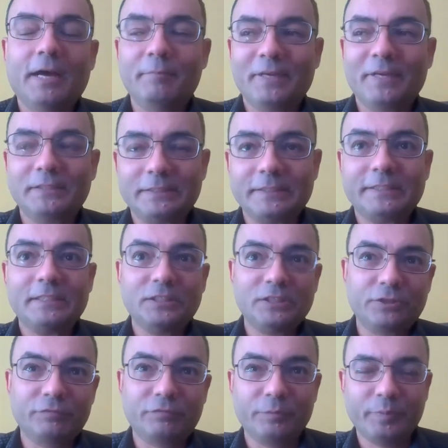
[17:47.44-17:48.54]
That makes it
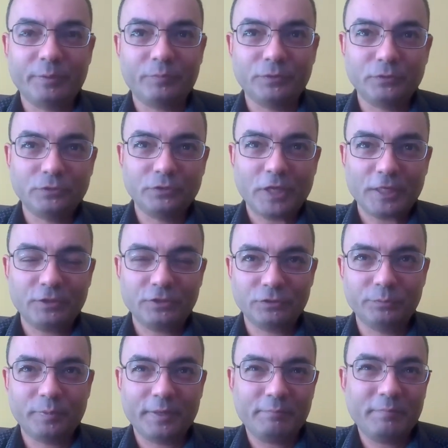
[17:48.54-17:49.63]
easier for people to get to.
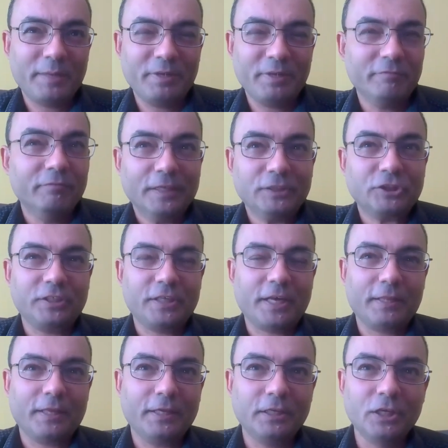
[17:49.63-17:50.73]
But maybe eventually, I
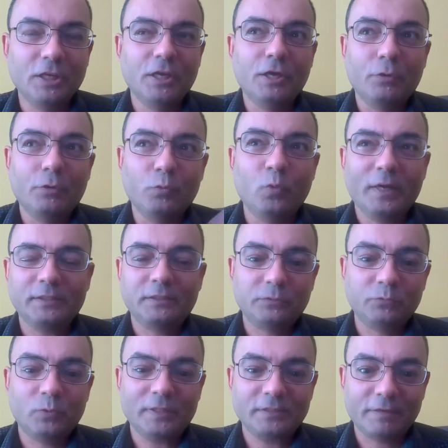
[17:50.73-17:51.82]
think once
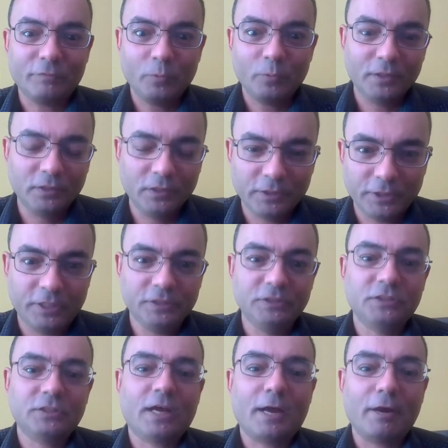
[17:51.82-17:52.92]
once everyone
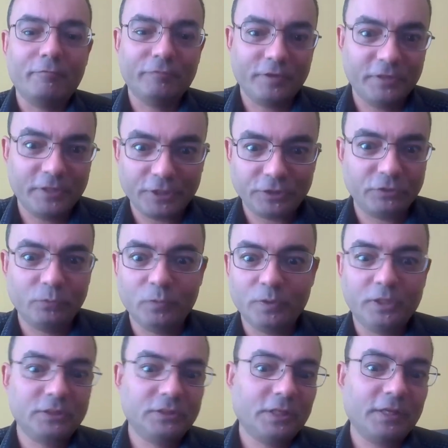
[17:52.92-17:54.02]
learns how federation
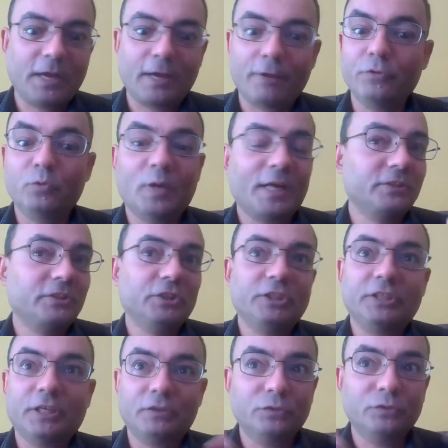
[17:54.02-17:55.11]
works and how you actually
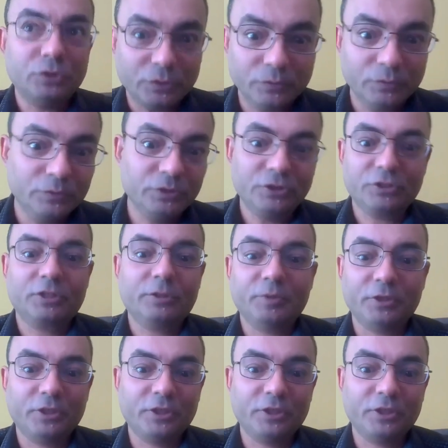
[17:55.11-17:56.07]
get to choose your